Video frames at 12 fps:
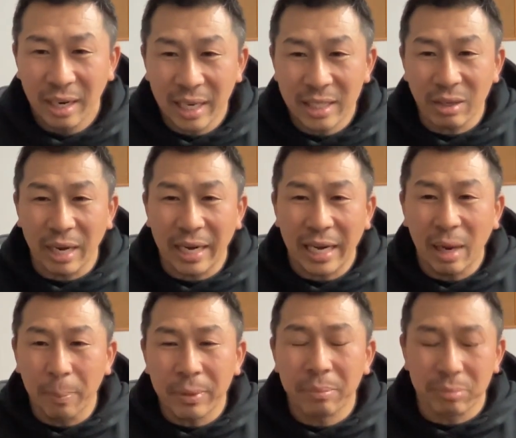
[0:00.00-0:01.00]
And so, like,
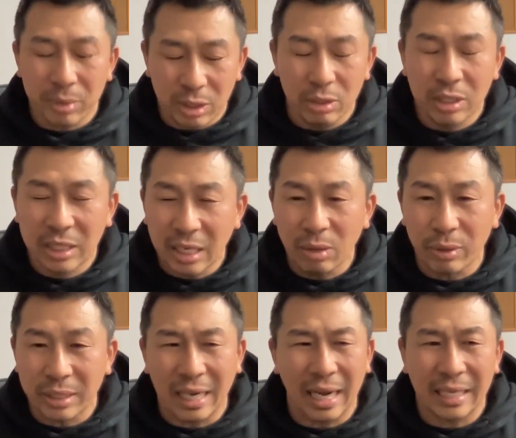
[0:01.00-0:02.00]
helping them to deal
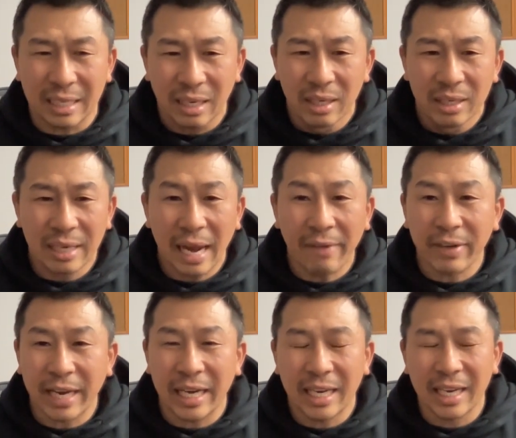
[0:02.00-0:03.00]
with that, like
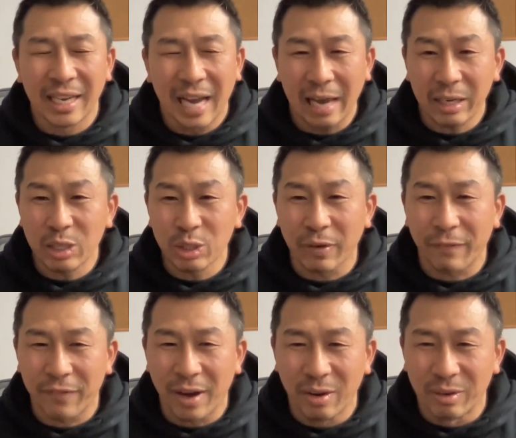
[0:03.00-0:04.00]
navigating how to use a
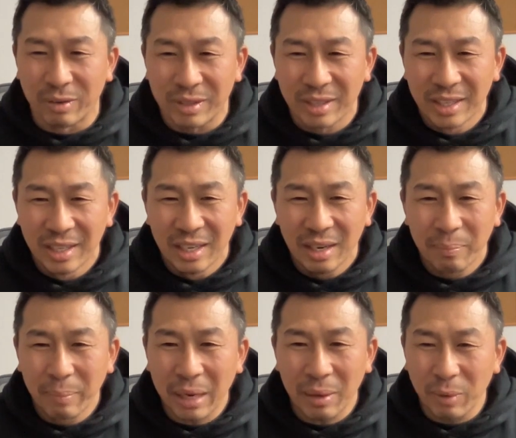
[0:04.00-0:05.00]
phone.
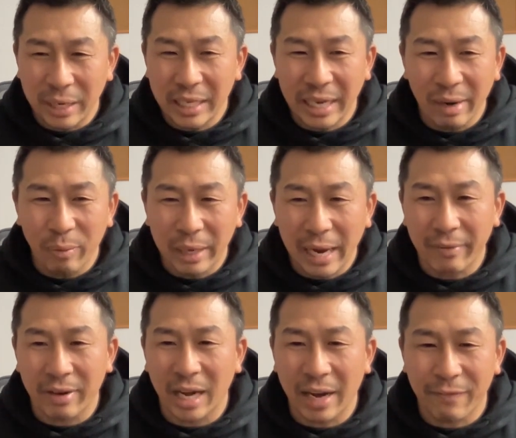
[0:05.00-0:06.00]
In there, we
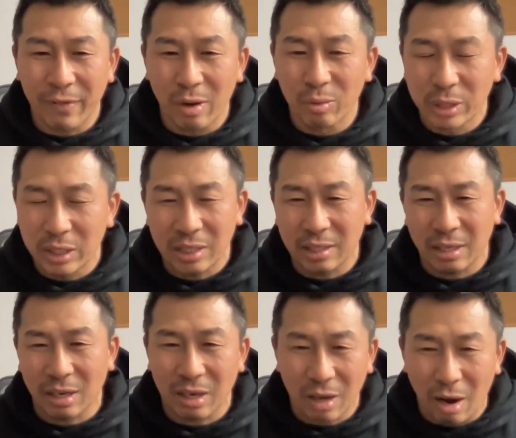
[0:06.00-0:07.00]
have collect phone. We just
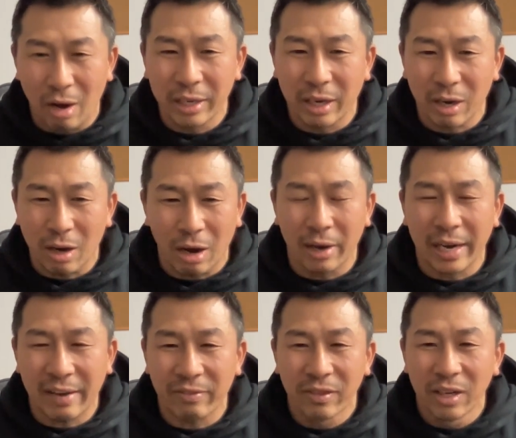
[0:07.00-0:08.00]
call
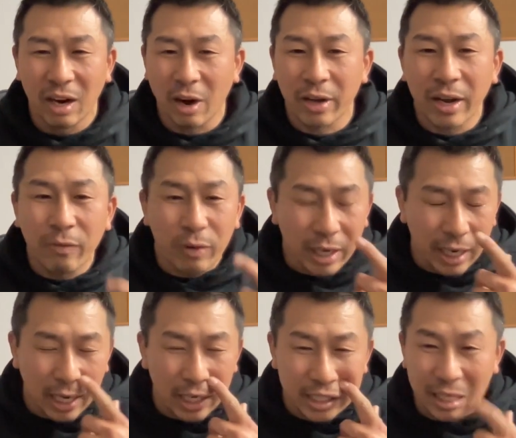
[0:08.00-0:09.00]
and have our loved one
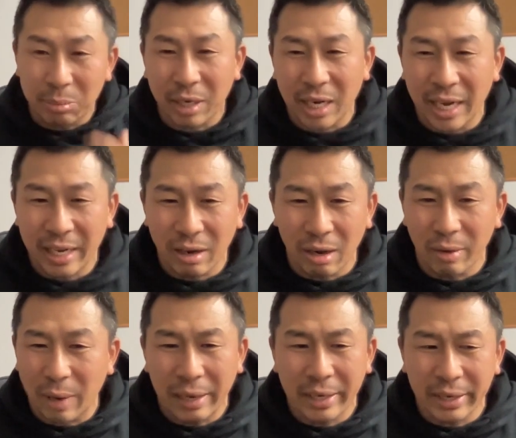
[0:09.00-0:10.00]
accept a collect
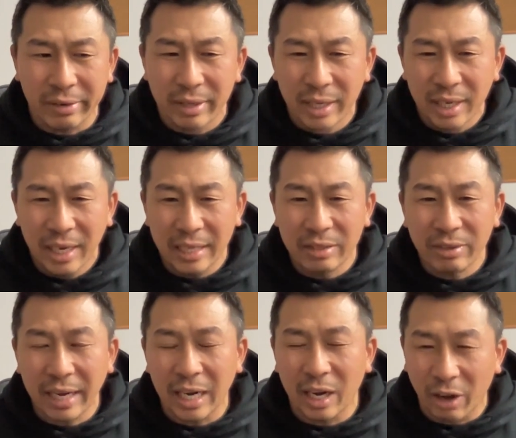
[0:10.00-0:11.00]
call. Out here, like, you
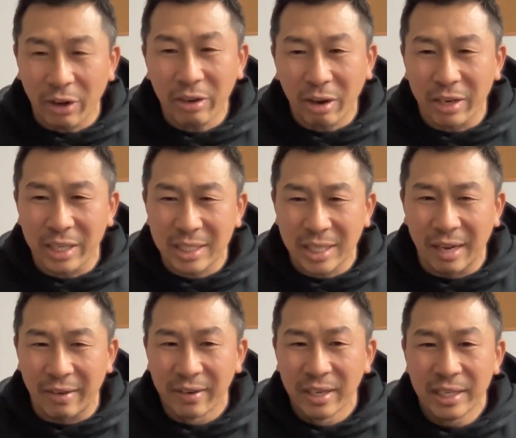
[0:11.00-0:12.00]
got to learn all this
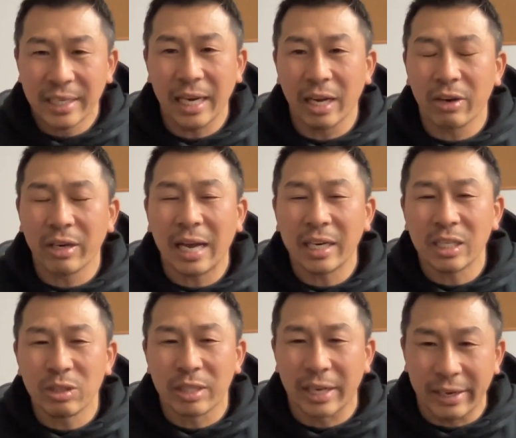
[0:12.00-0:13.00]
stuff. You got to learn how to
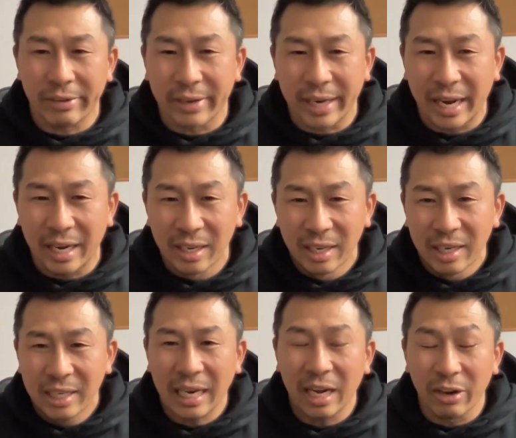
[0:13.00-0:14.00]
use the internet.
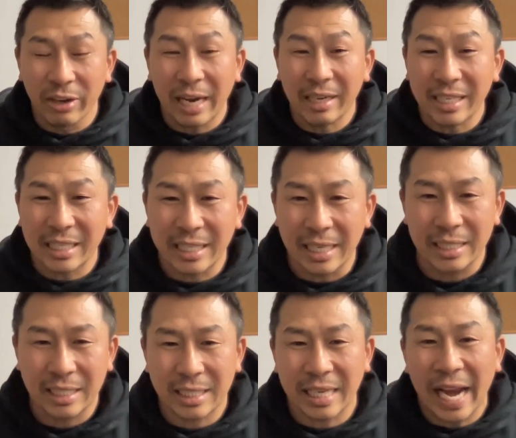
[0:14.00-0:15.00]
You got to learn how not to
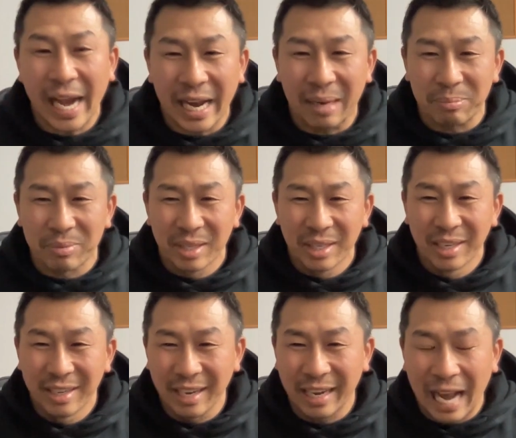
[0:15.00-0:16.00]
get scammed.
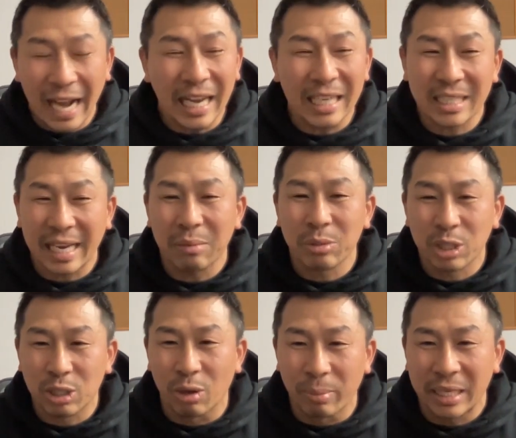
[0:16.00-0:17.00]
Like, I got scammed
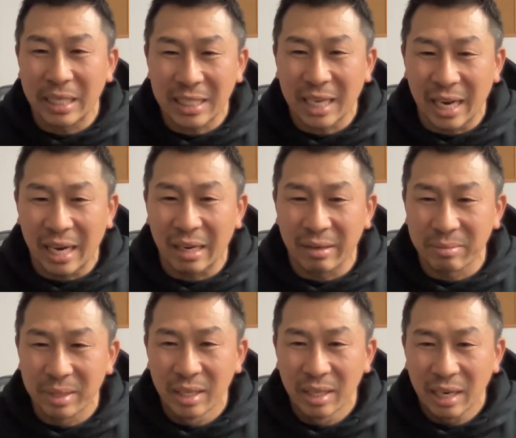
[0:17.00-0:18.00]
so many times
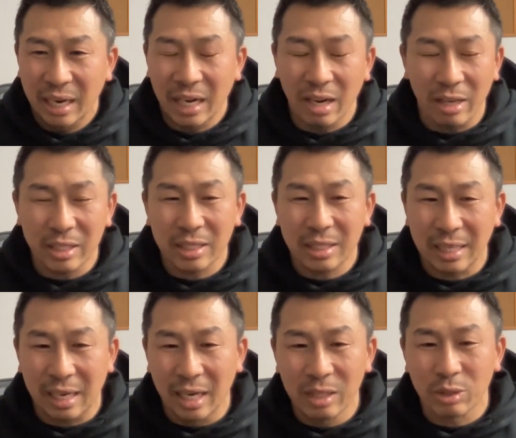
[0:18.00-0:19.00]
and lost
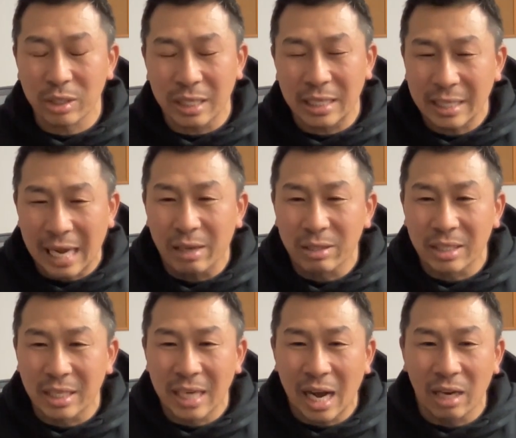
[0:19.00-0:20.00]
hundreds and
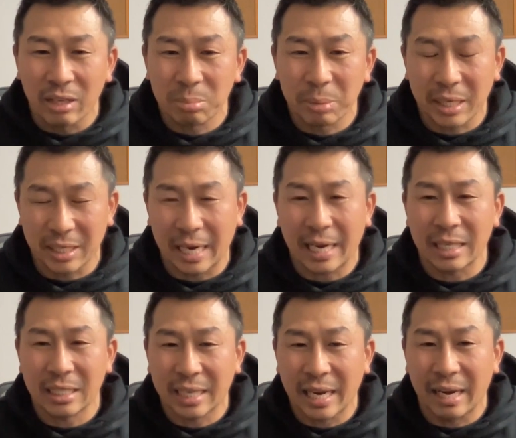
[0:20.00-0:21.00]
thousands of dollars because I
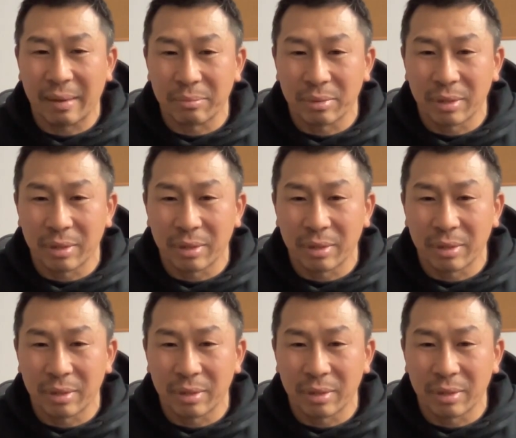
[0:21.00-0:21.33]
got scammed.